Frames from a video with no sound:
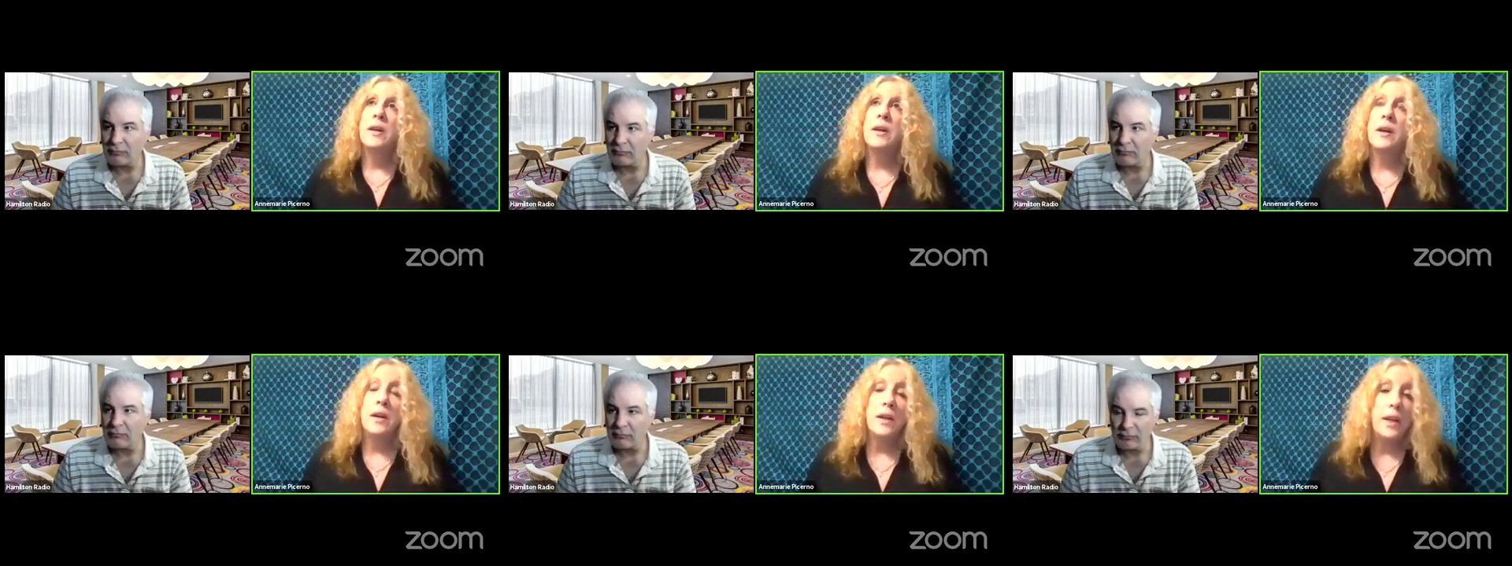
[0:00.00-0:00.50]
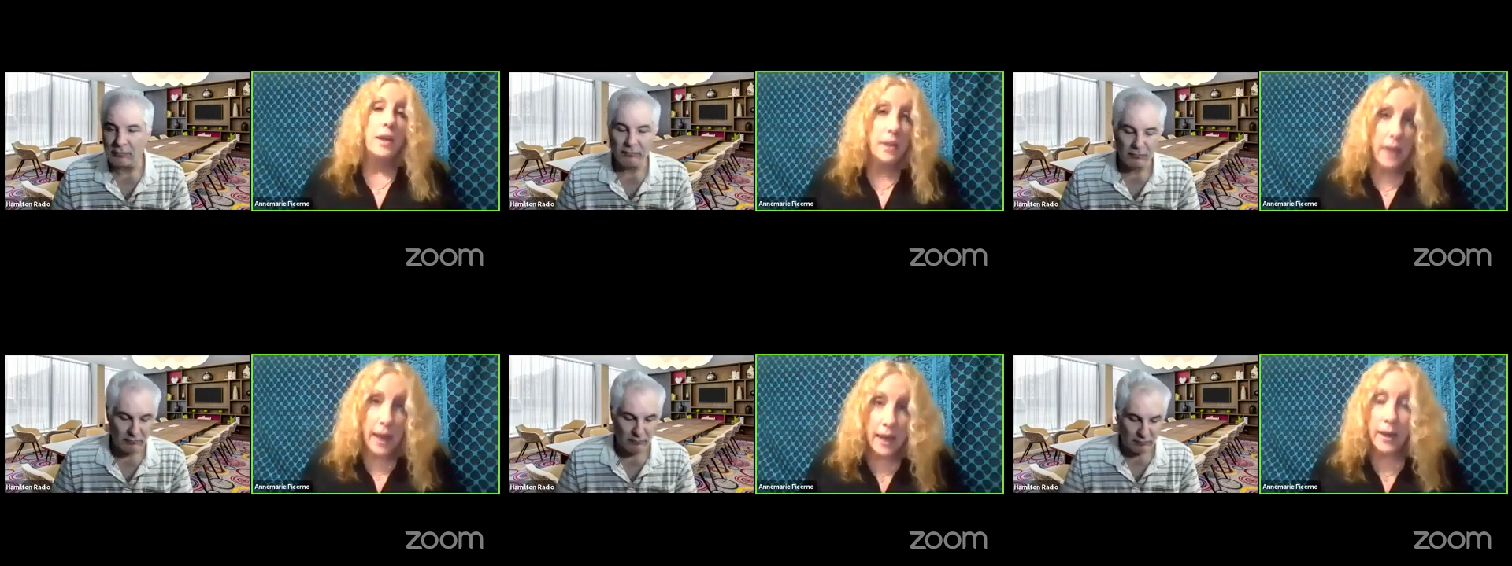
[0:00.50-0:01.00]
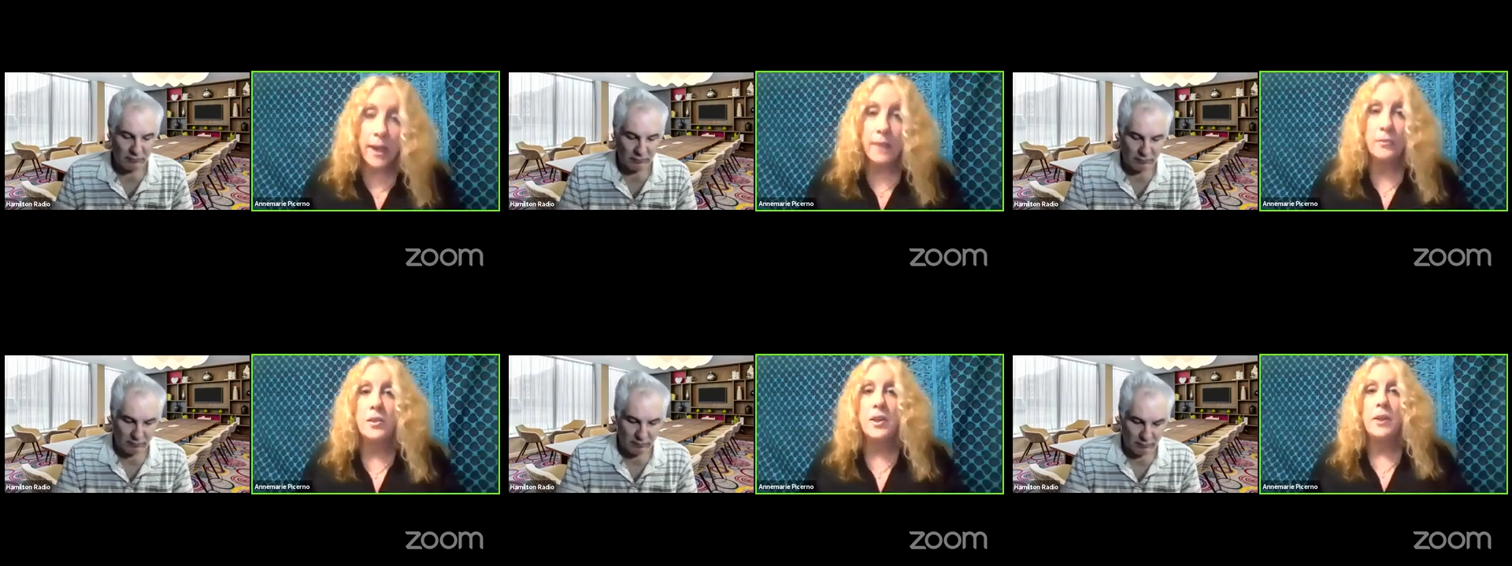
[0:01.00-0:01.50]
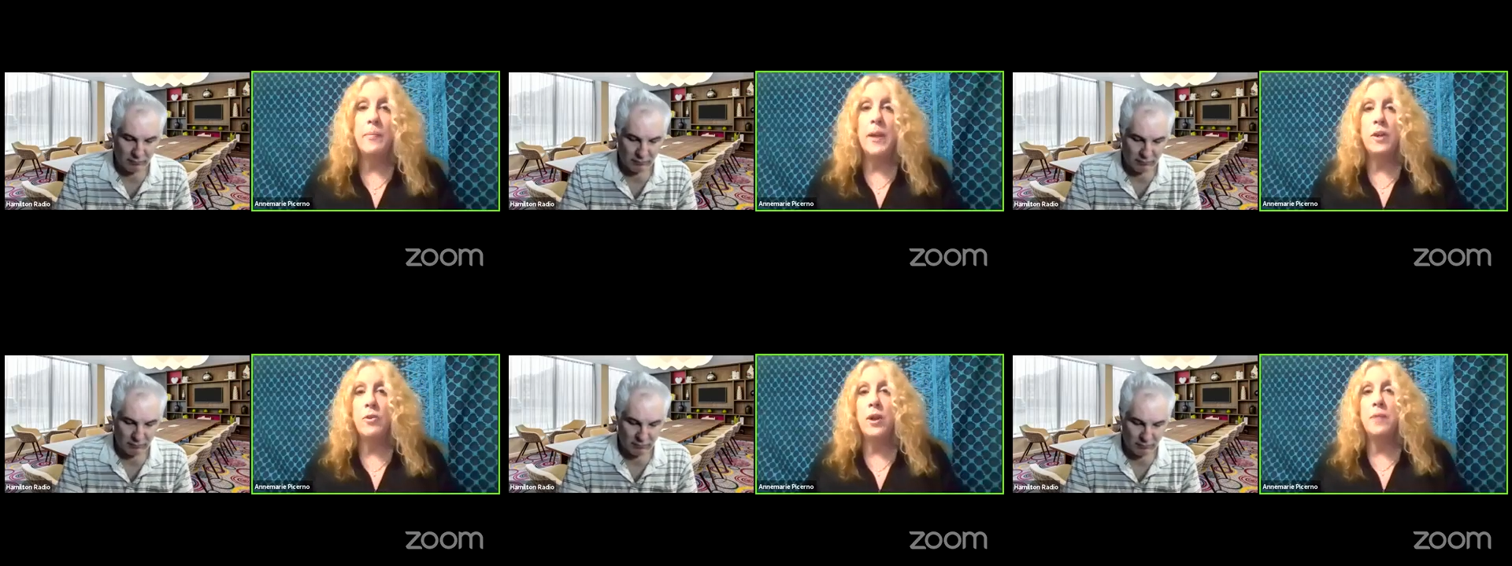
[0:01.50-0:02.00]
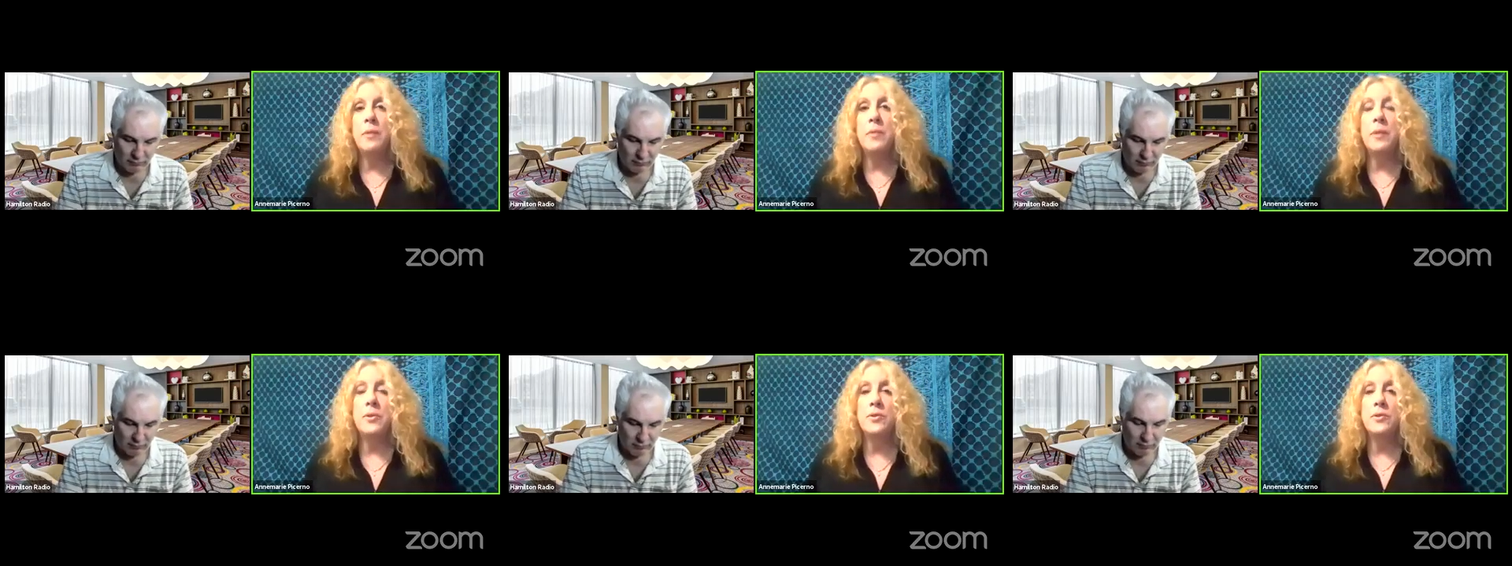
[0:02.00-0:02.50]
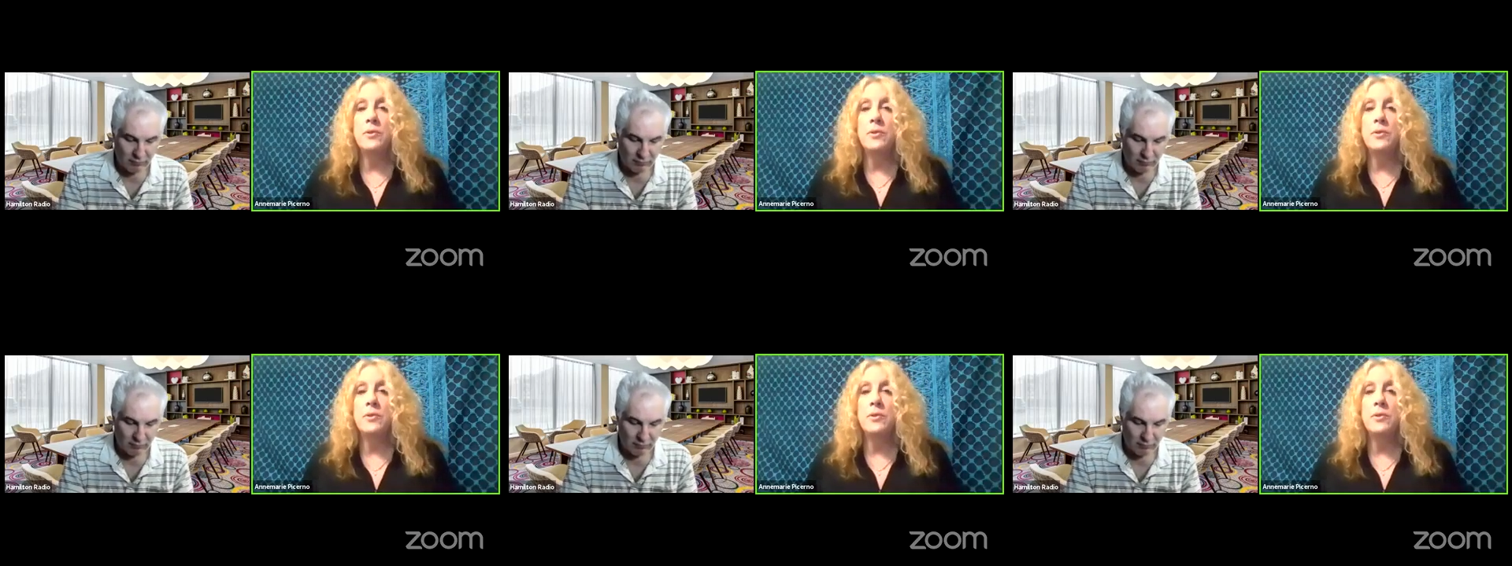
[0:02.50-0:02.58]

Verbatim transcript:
Speaker 1: Uh, it can have CMA Grammy members.